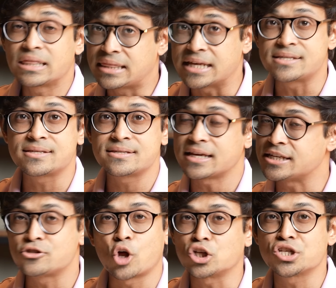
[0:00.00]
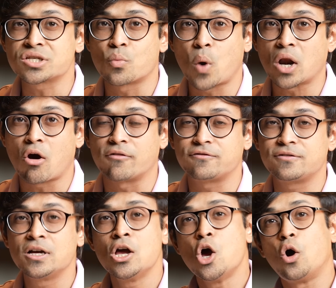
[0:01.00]
This is not just a one off.
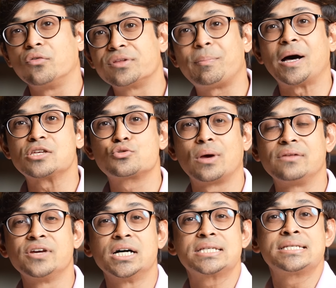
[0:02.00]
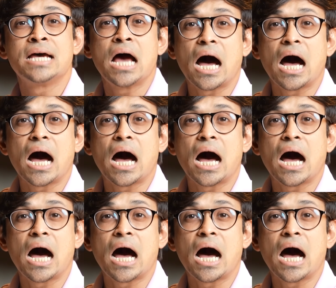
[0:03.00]
Over the past 12 years,